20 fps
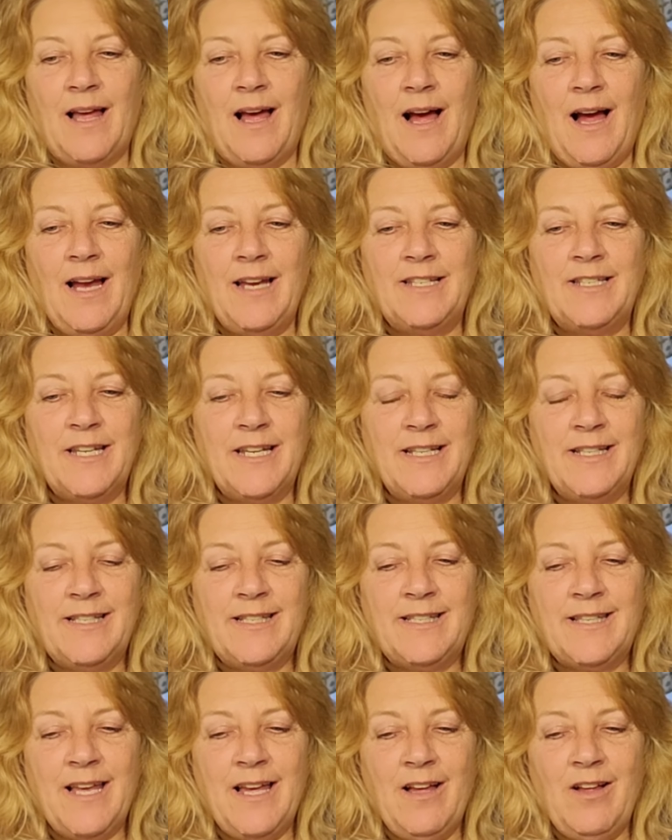I did
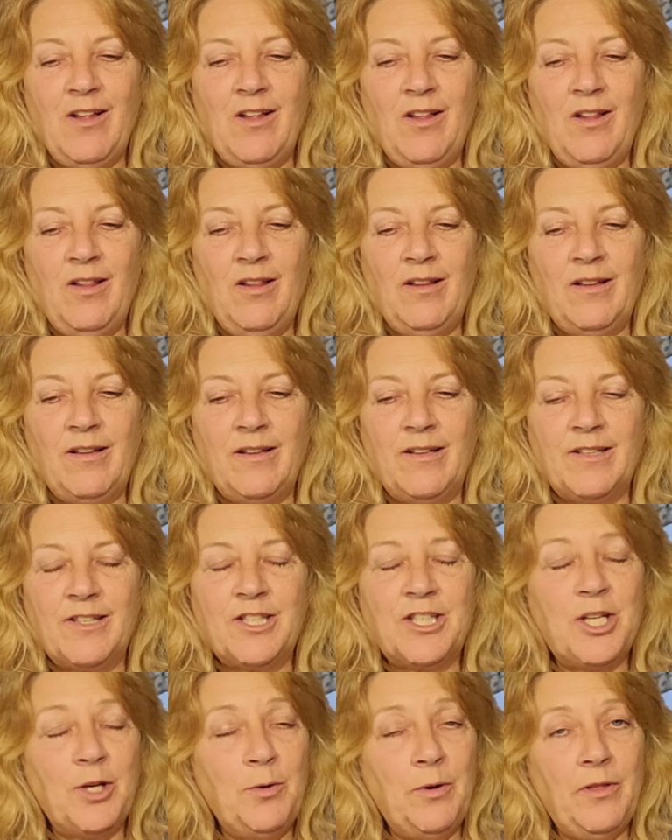sell
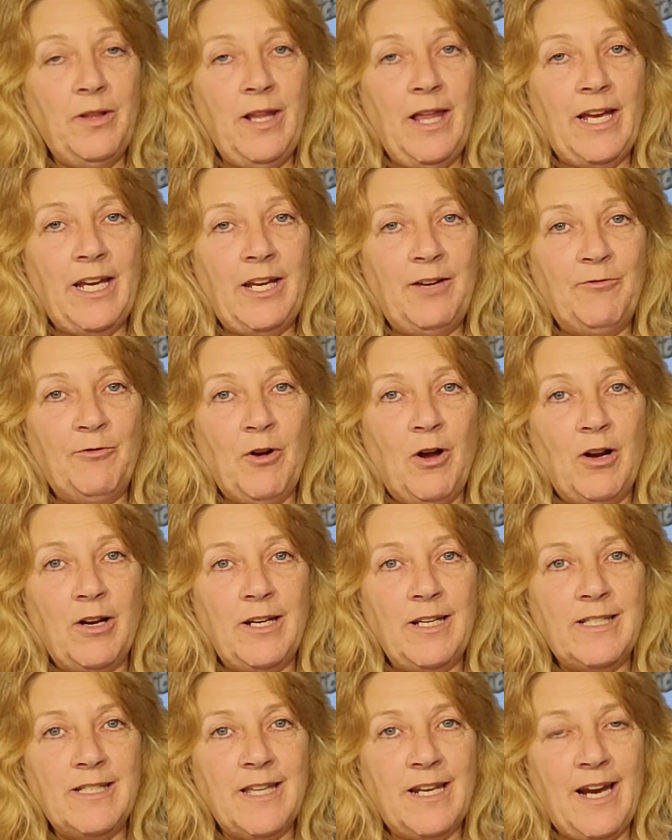2 of the leggy
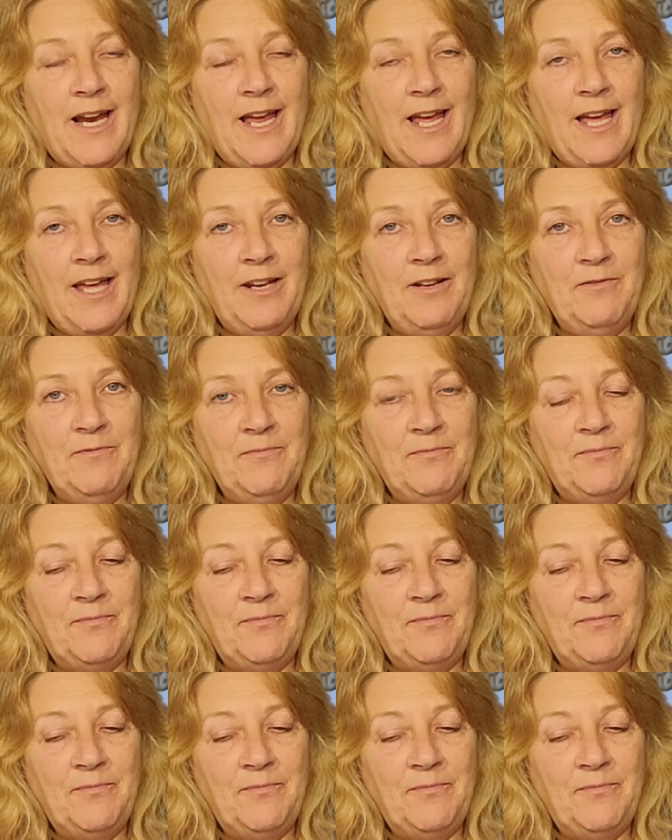froggies that I had.